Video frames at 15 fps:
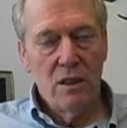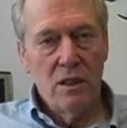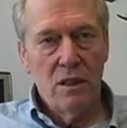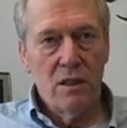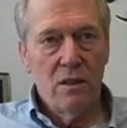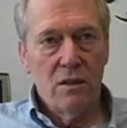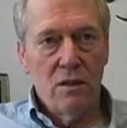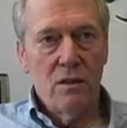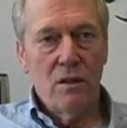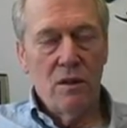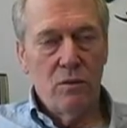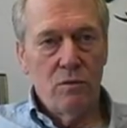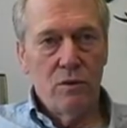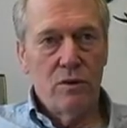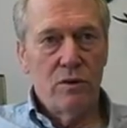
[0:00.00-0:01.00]
uh,
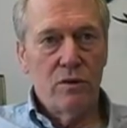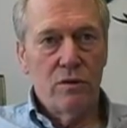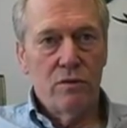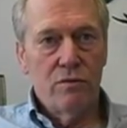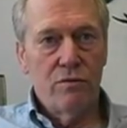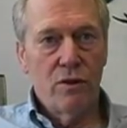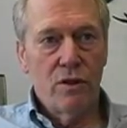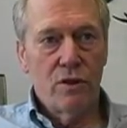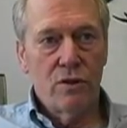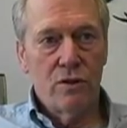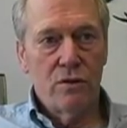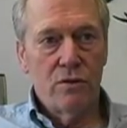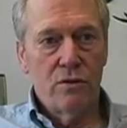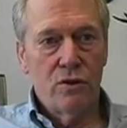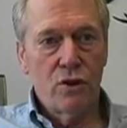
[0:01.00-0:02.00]
it was first
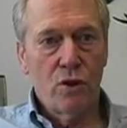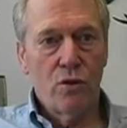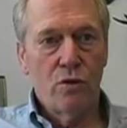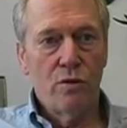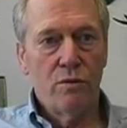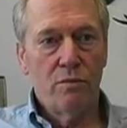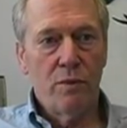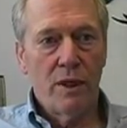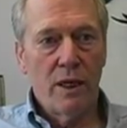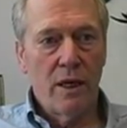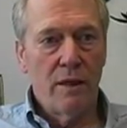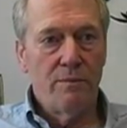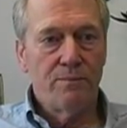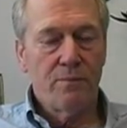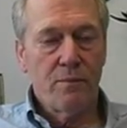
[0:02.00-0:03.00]
shown
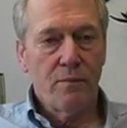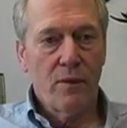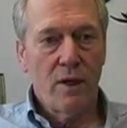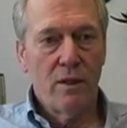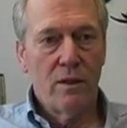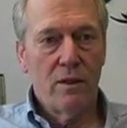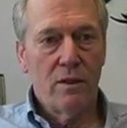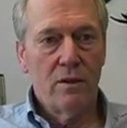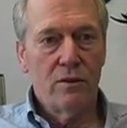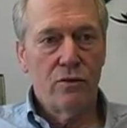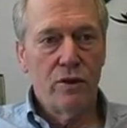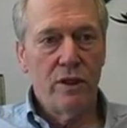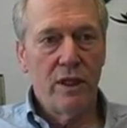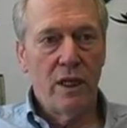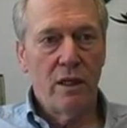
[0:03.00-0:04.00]
by uh,
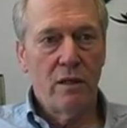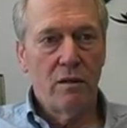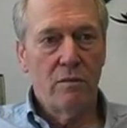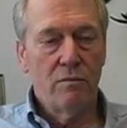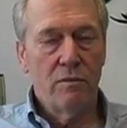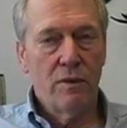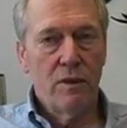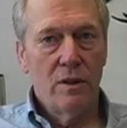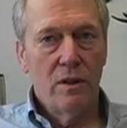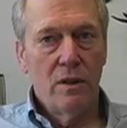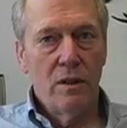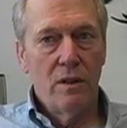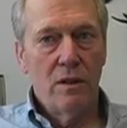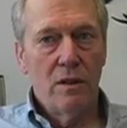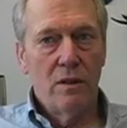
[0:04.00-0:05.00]
treating
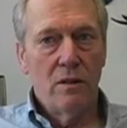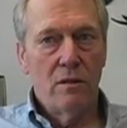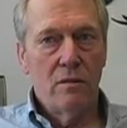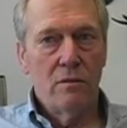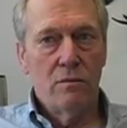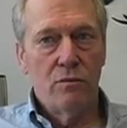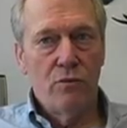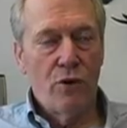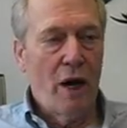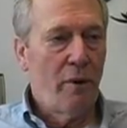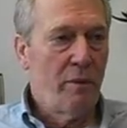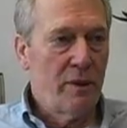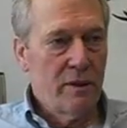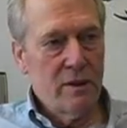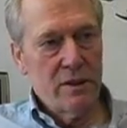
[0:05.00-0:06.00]
um,
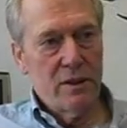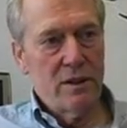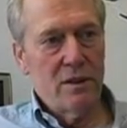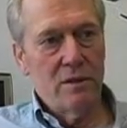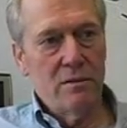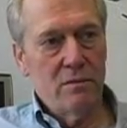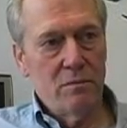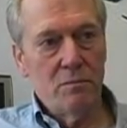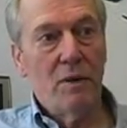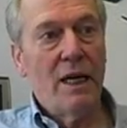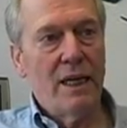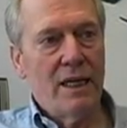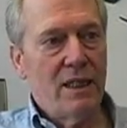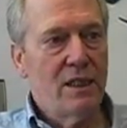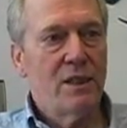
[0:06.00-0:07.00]
rabbits and
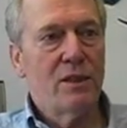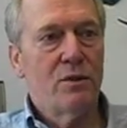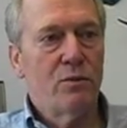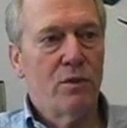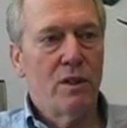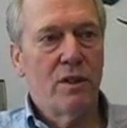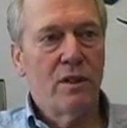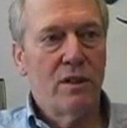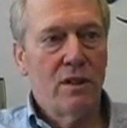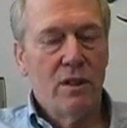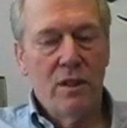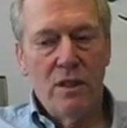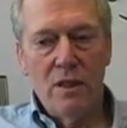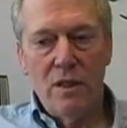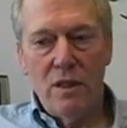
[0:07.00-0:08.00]
mice with
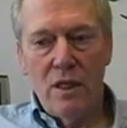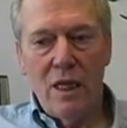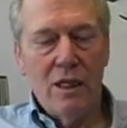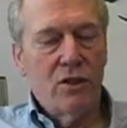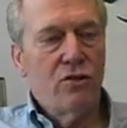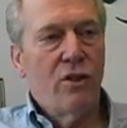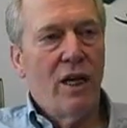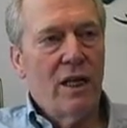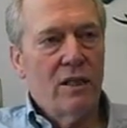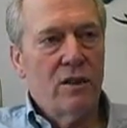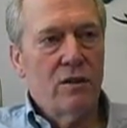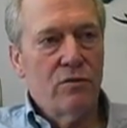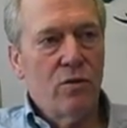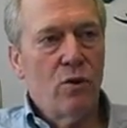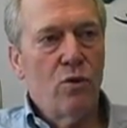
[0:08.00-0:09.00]
extracts
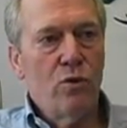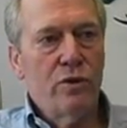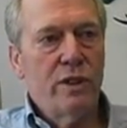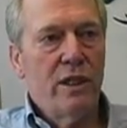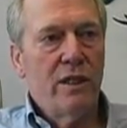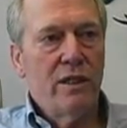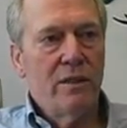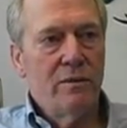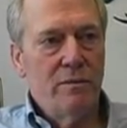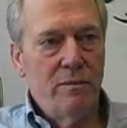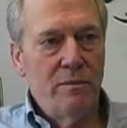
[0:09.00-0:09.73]
of coal tar